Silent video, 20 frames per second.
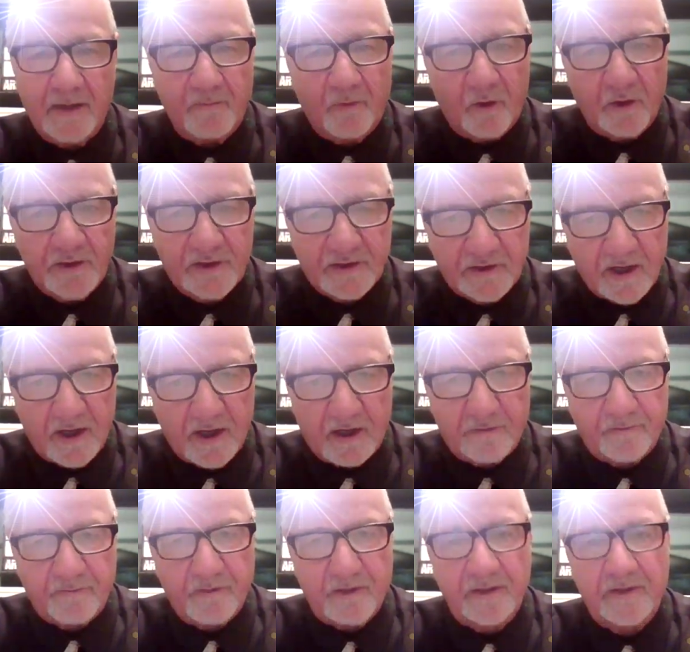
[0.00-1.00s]
stuff.
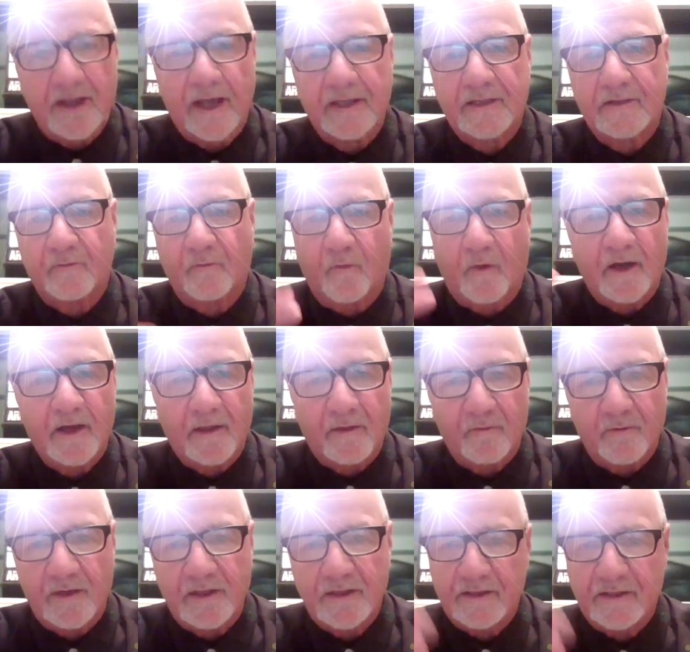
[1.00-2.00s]
And that's one of the
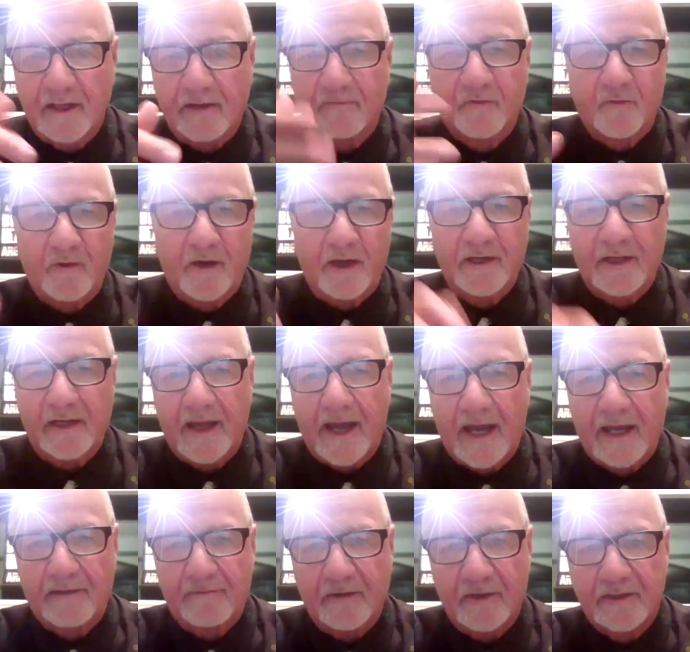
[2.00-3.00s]
reasons they've trained it out
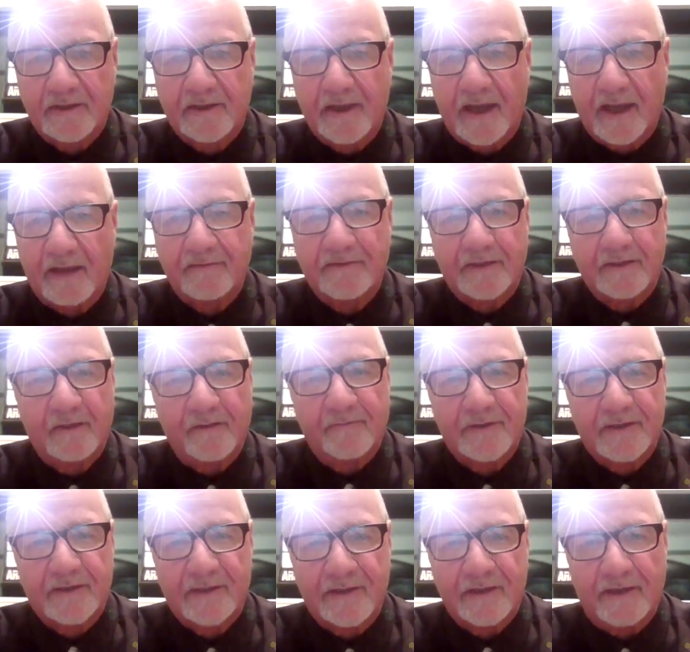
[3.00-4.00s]
of us to have
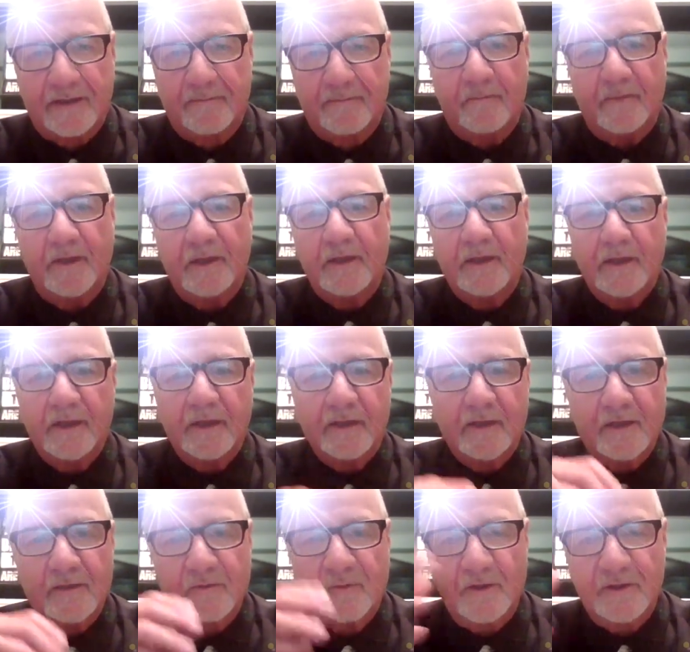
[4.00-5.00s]
self-esteem.
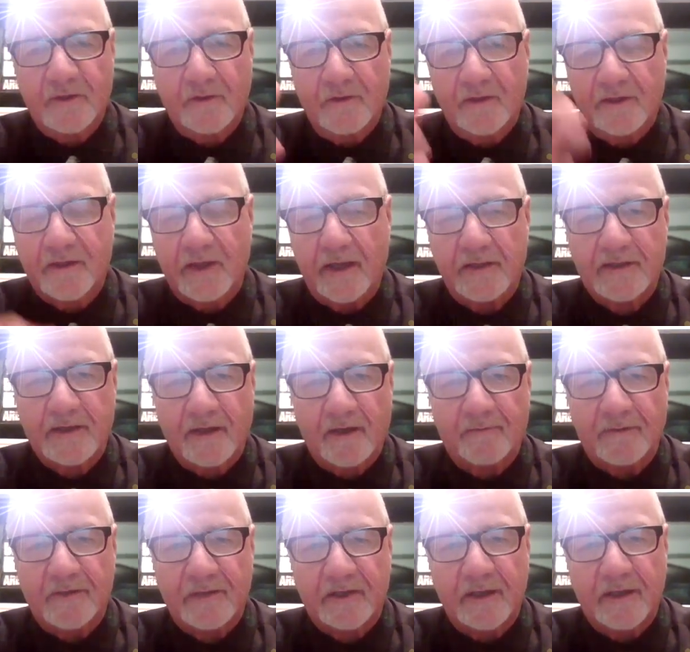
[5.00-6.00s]
Because once you attain
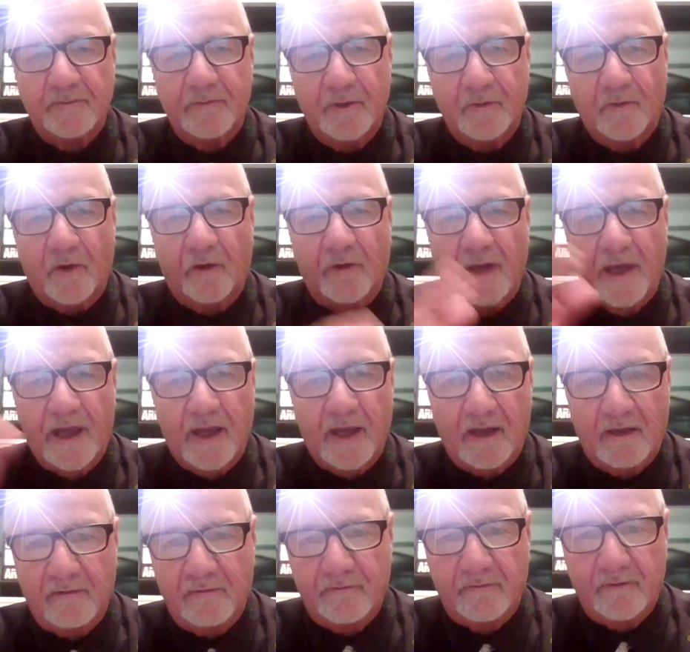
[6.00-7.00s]
self-esteem, you won't
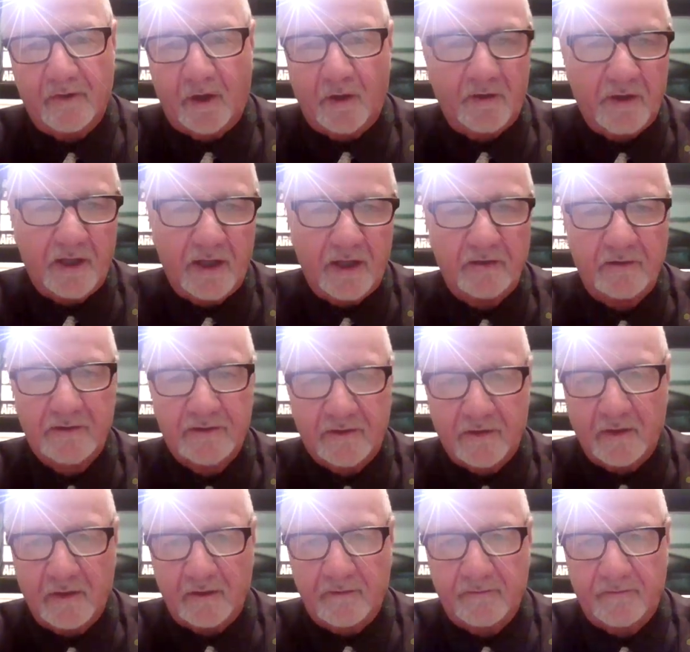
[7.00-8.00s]
have all that
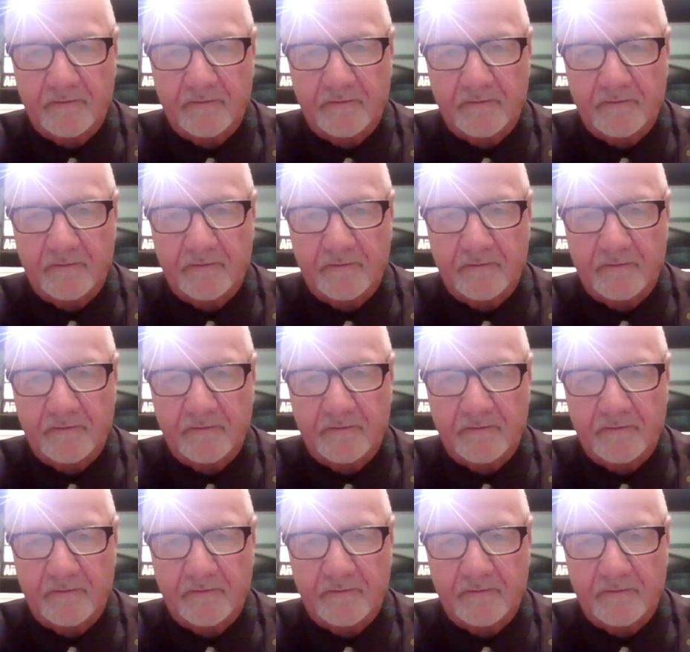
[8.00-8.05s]
stuff.